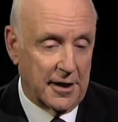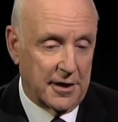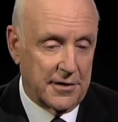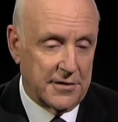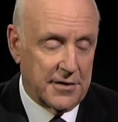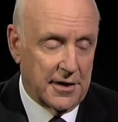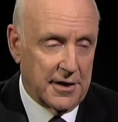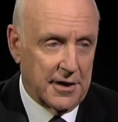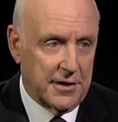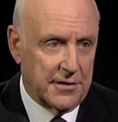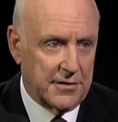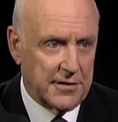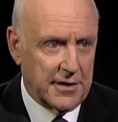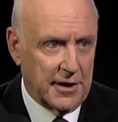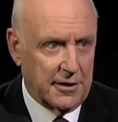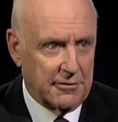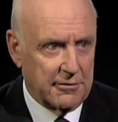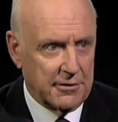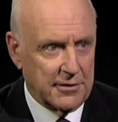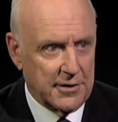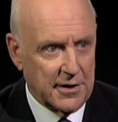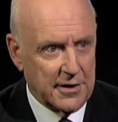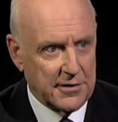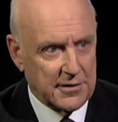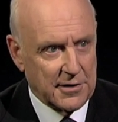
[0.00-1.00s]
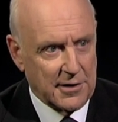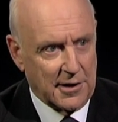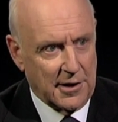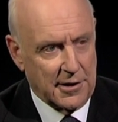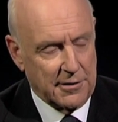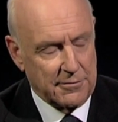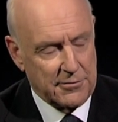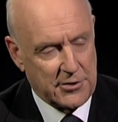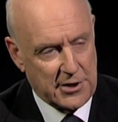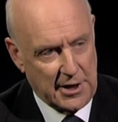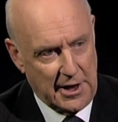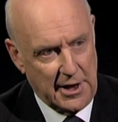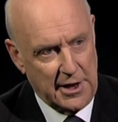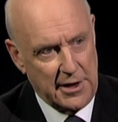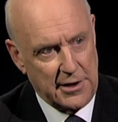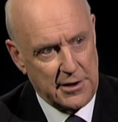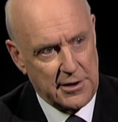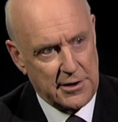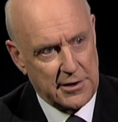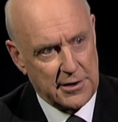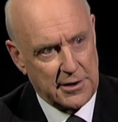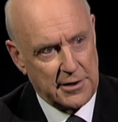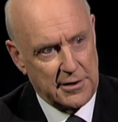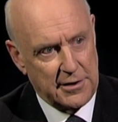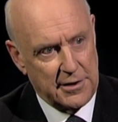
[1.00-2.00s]
it's any secret there's a lot of
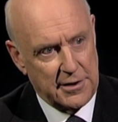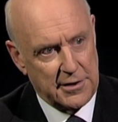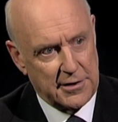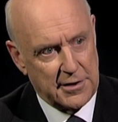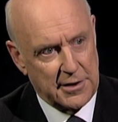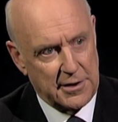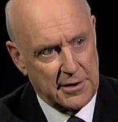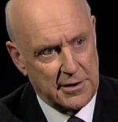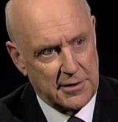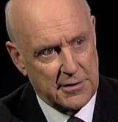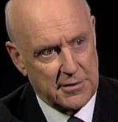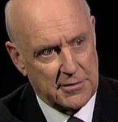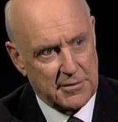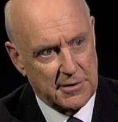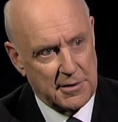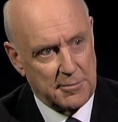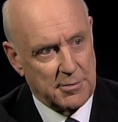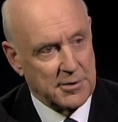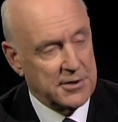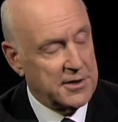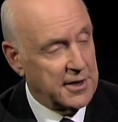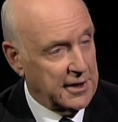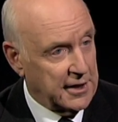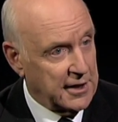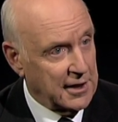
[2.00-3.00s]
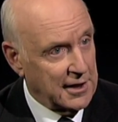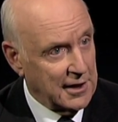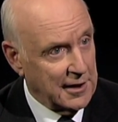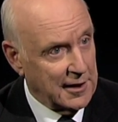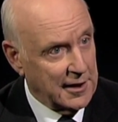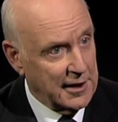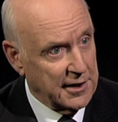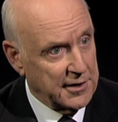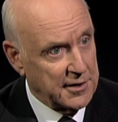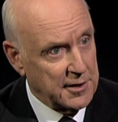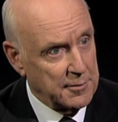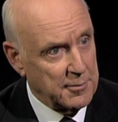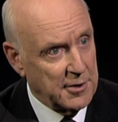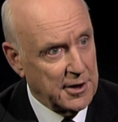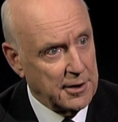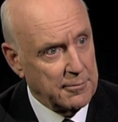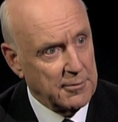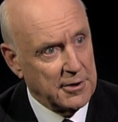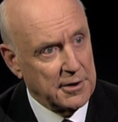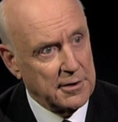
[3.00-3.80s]
change in this industry, particularly at the moment.